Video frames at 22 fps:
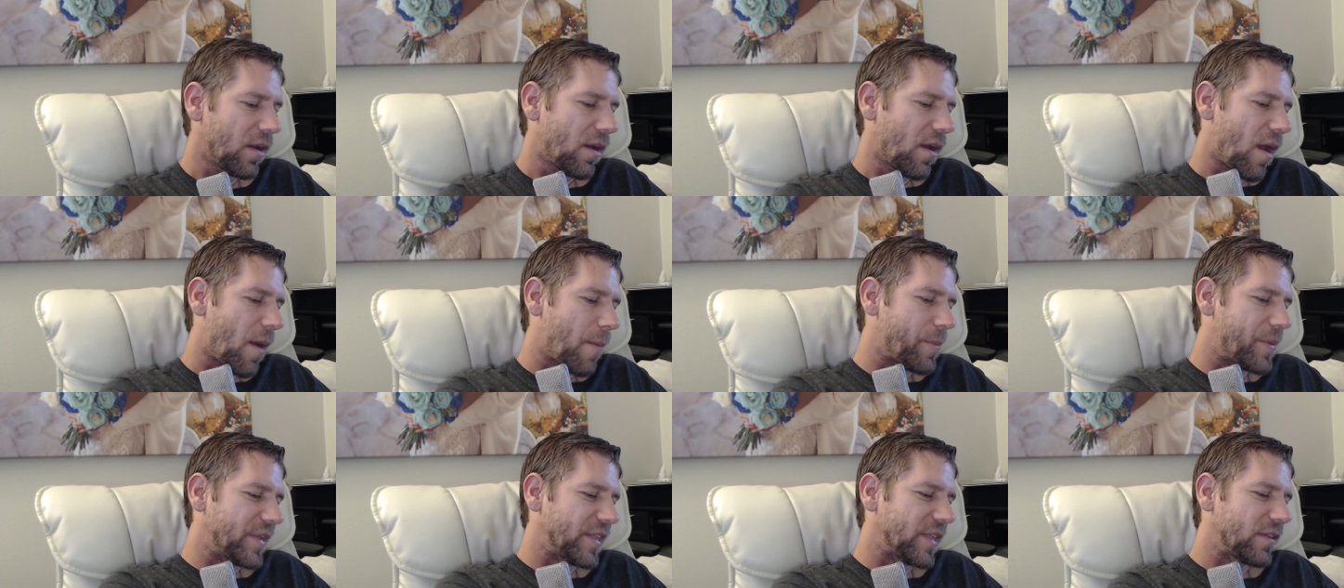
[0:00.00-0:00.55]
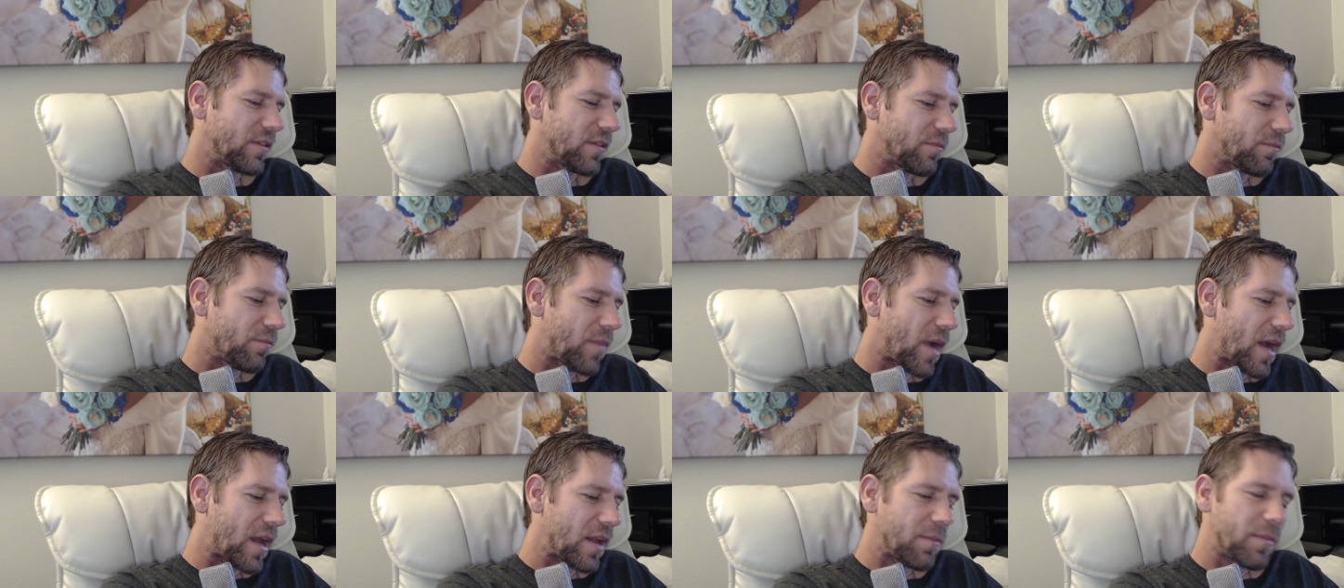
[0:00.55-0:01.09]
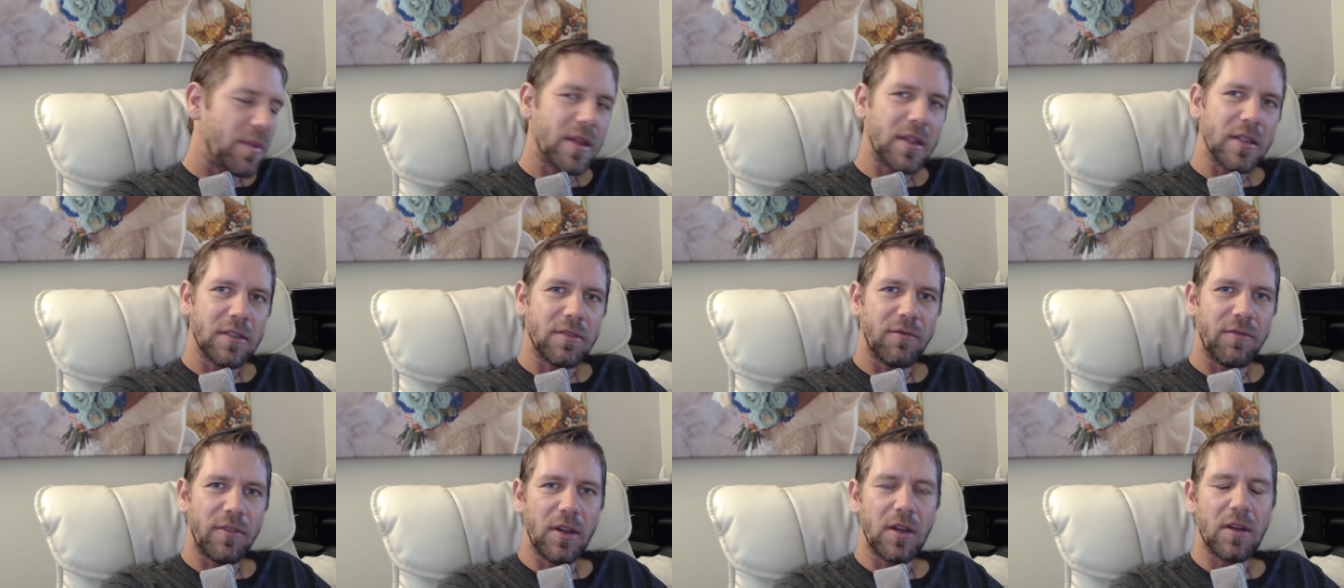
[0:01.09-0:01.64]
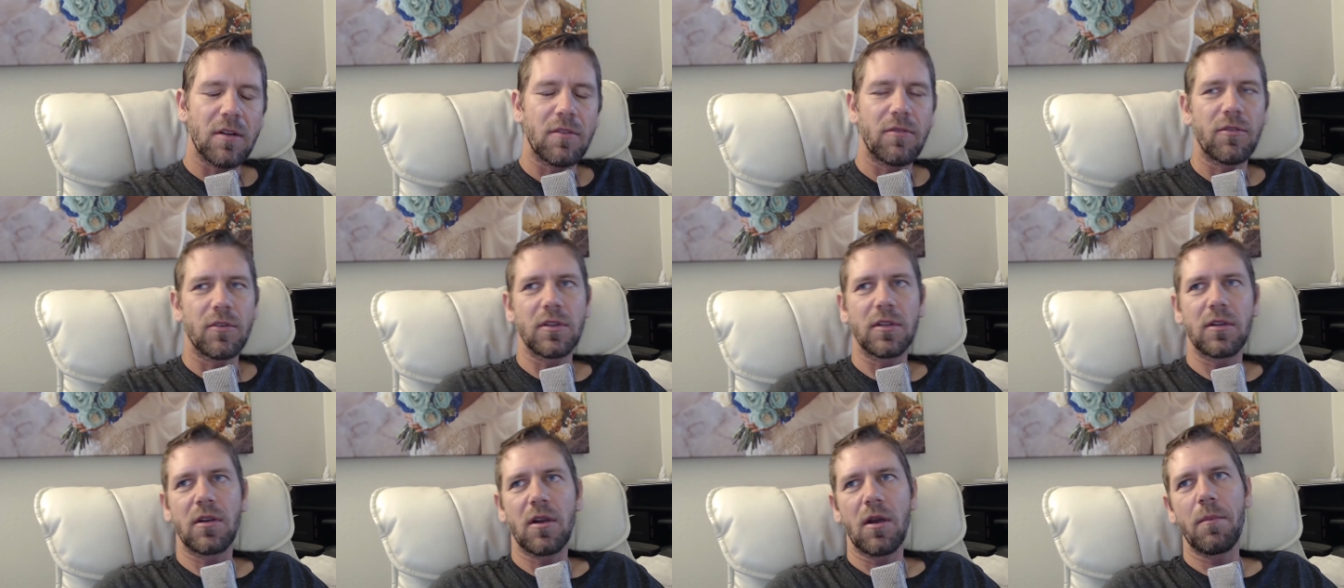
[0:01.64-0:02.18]
But my biggest fear for
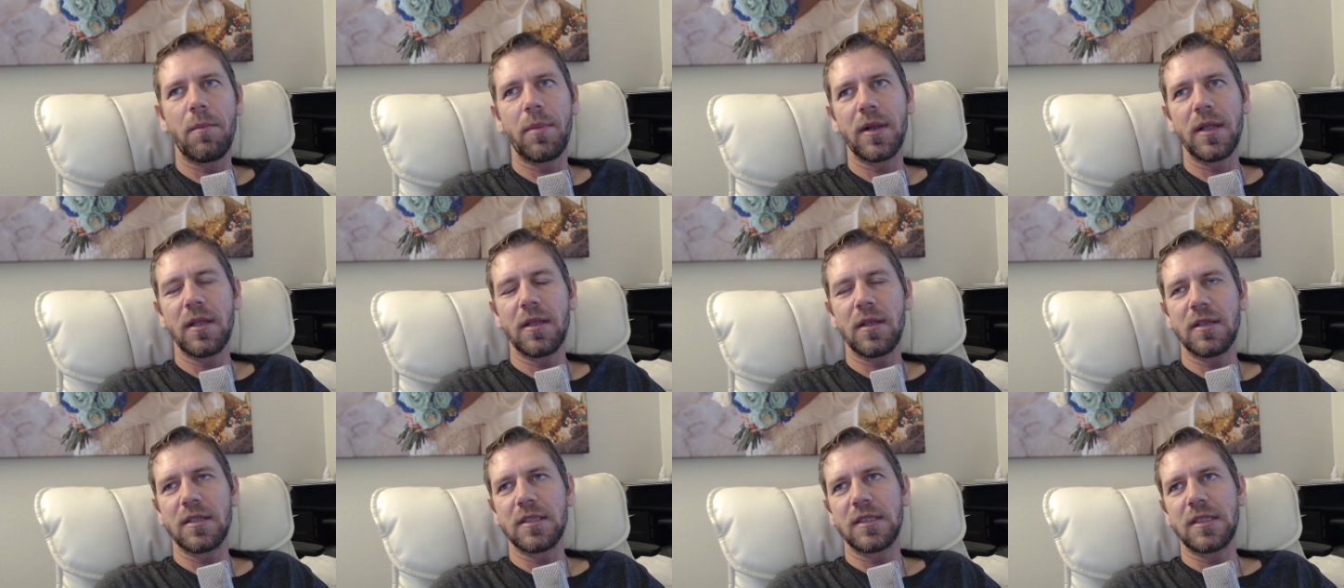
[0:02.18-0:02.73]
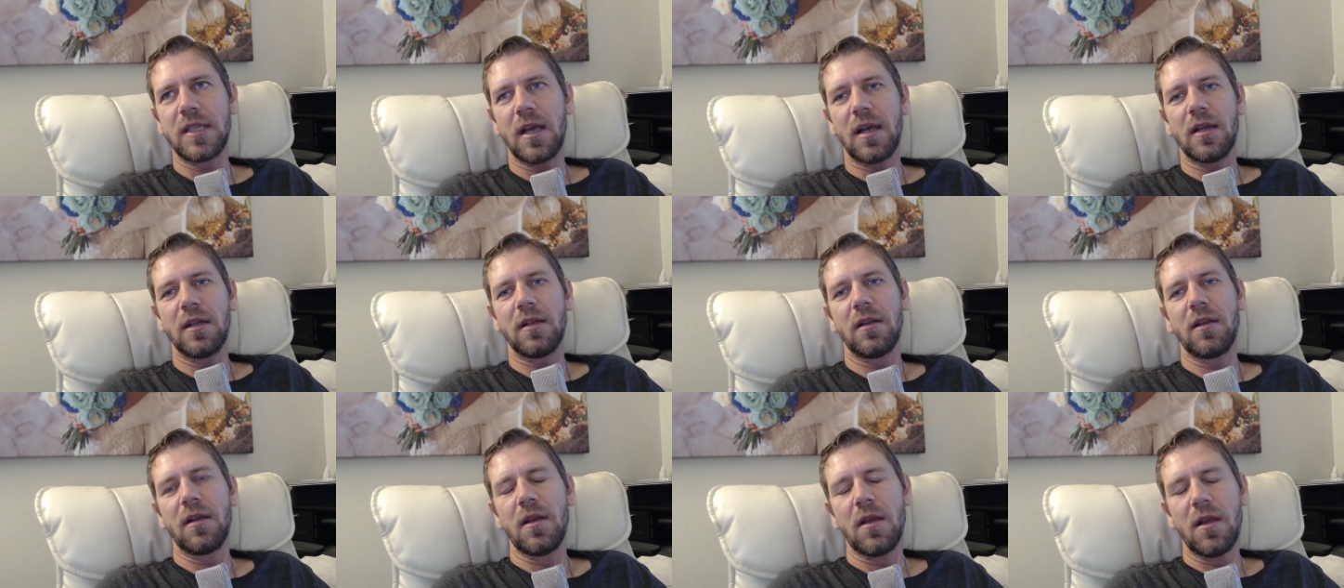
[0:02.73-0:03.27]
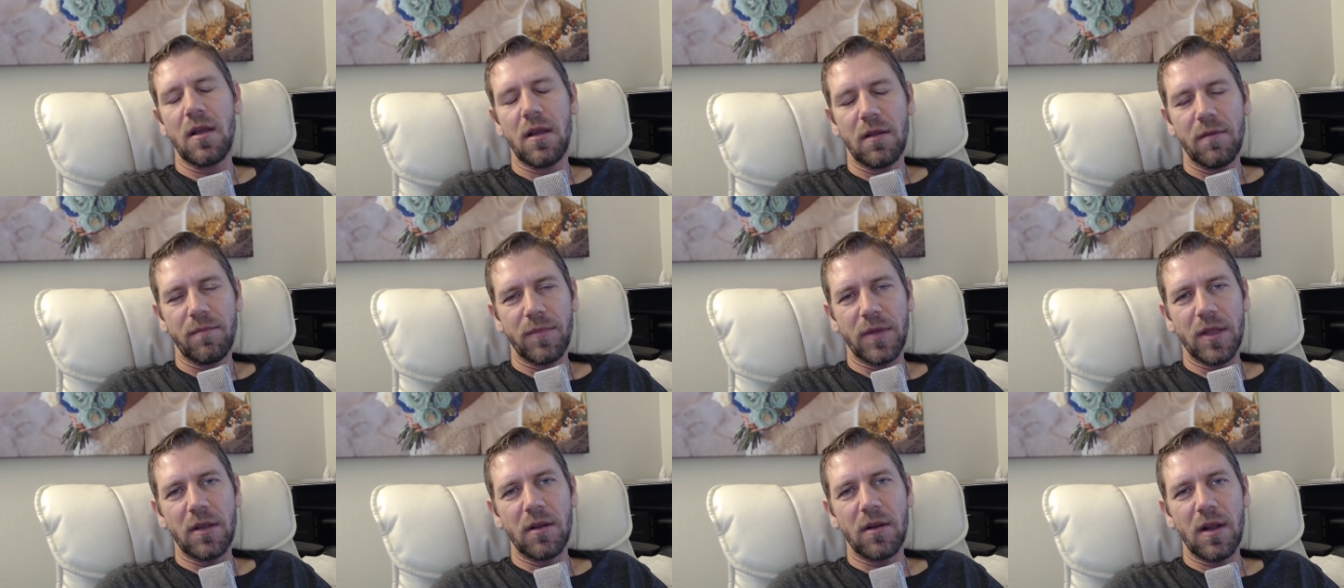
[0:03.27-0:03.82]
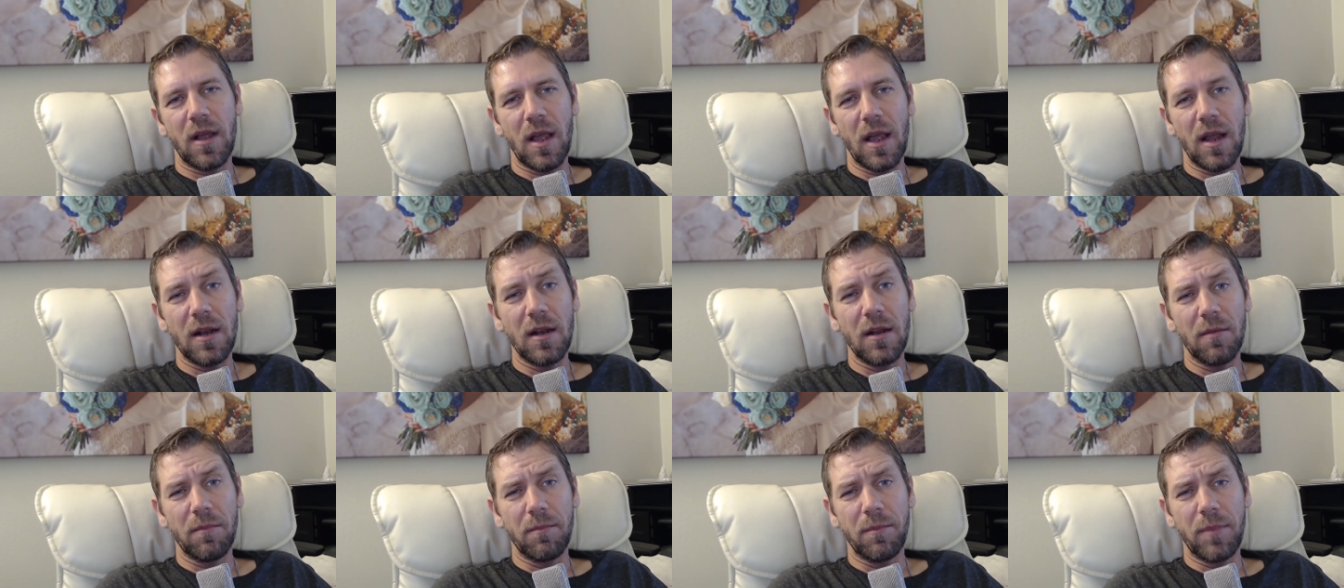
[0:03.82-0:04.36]
the company is that they're going to
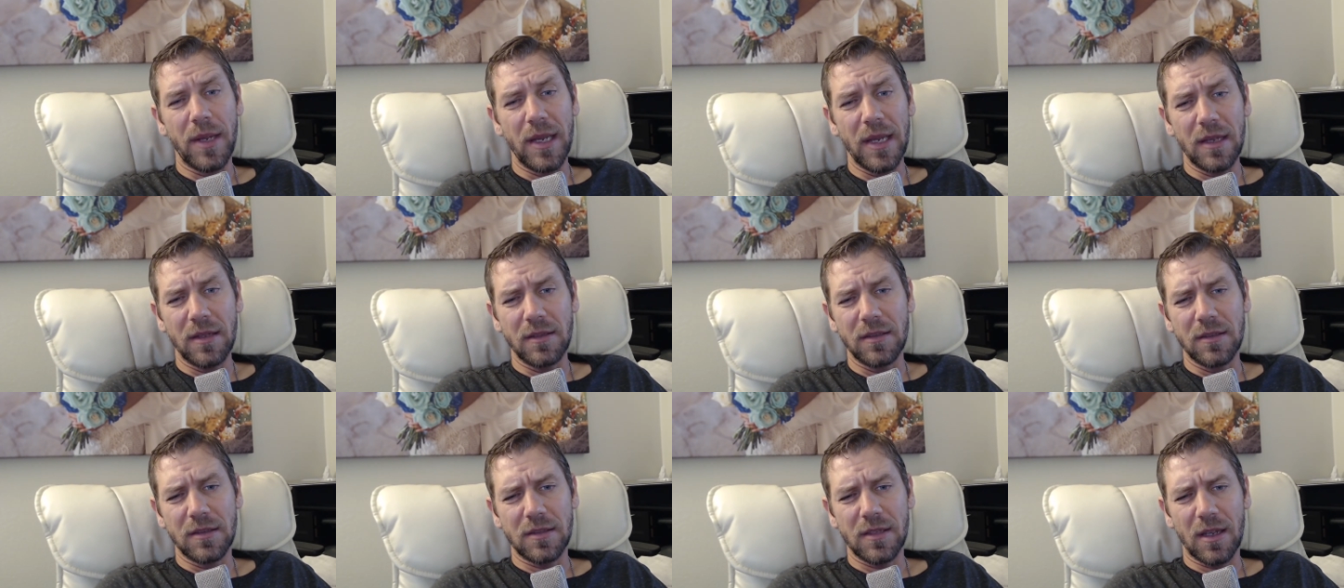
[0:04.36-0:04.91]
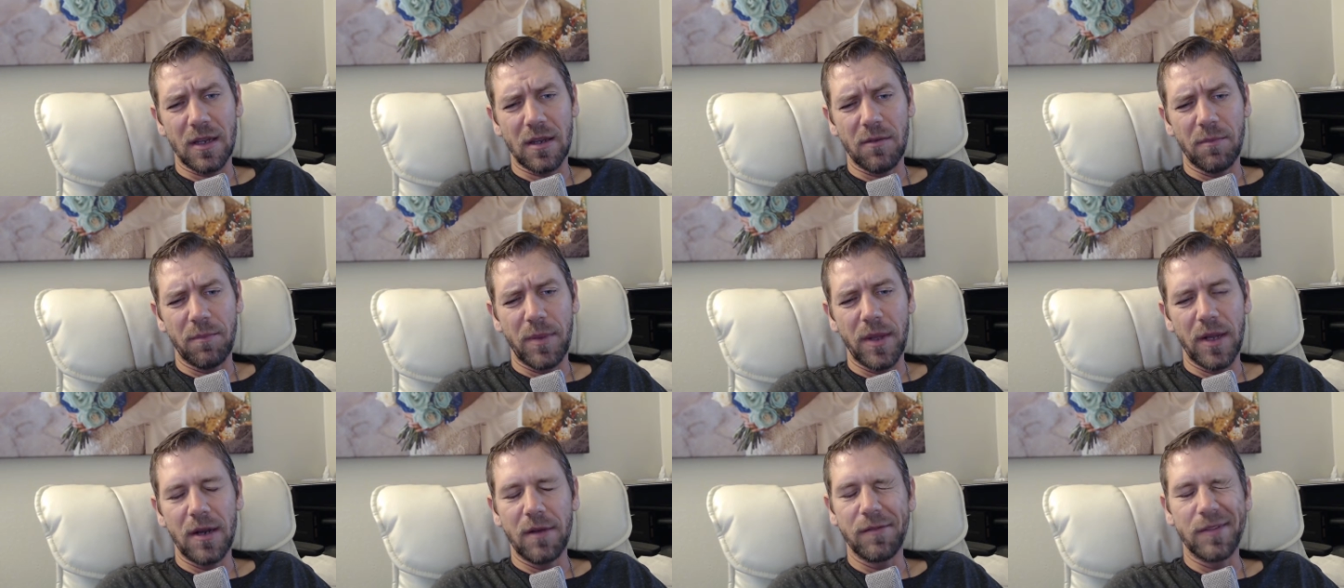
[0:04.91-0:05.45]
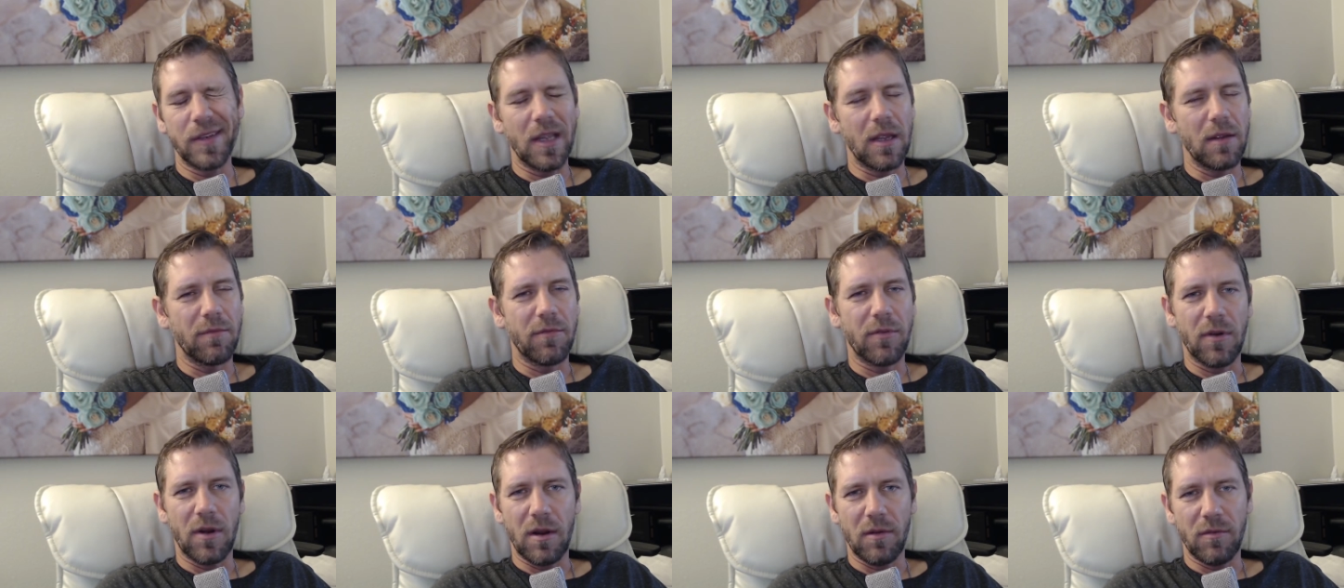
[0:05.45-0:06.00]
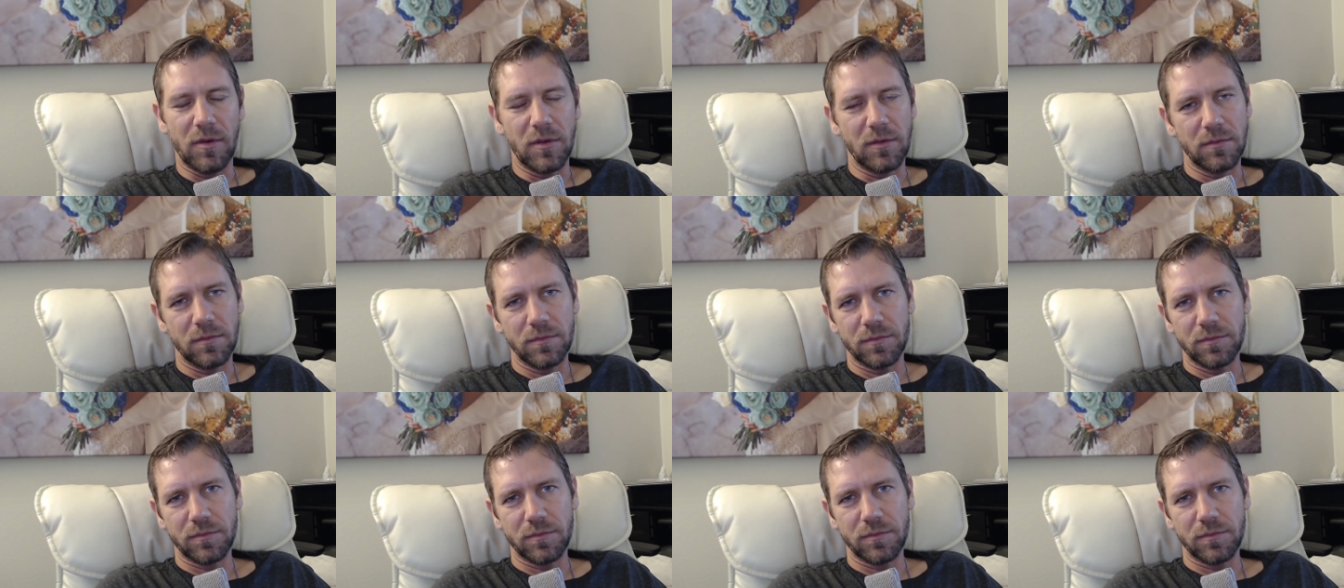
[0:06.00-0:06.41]
end up being in this like competitive game forever.